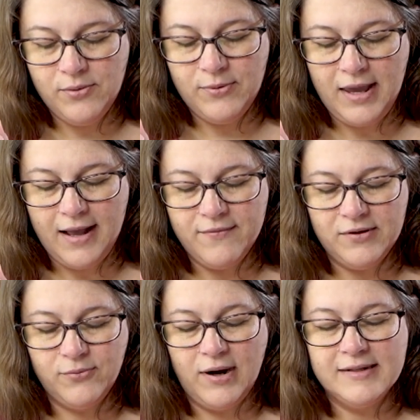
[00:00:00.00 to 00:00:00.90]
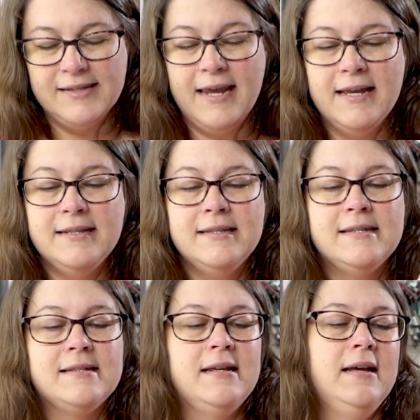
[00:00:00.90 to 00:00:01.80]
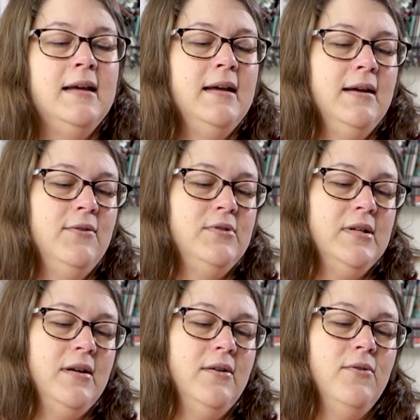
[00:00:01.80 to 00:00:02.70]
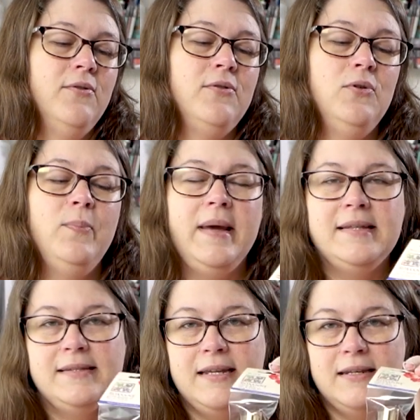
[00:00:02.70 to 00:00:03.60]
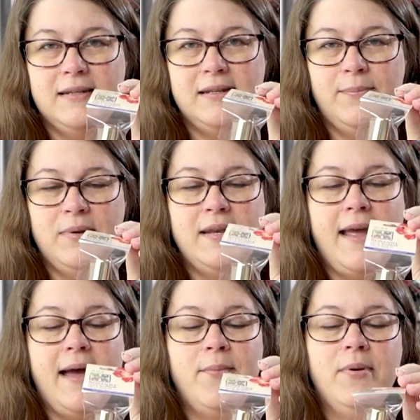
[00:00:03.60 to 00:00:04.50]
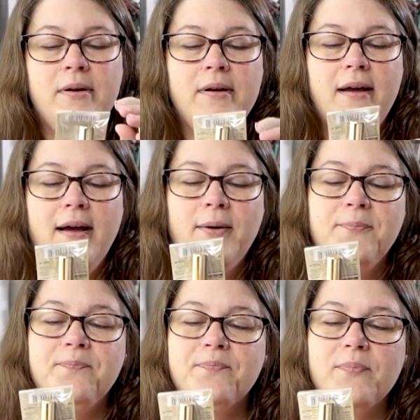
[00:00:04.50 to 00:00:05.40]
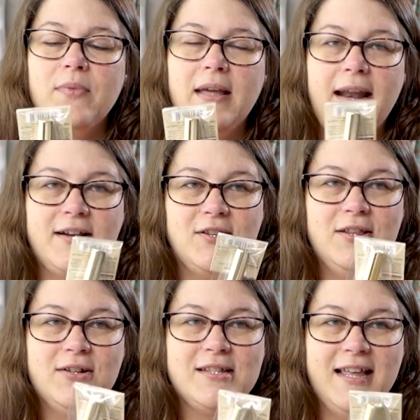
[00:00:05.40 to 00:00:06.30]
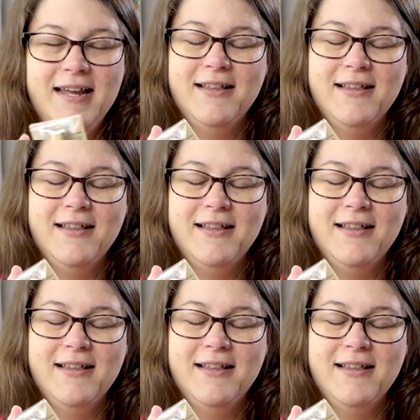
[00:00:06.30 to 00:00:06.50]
We have this Roxannes with a glue basted dip and dab. It actually looks like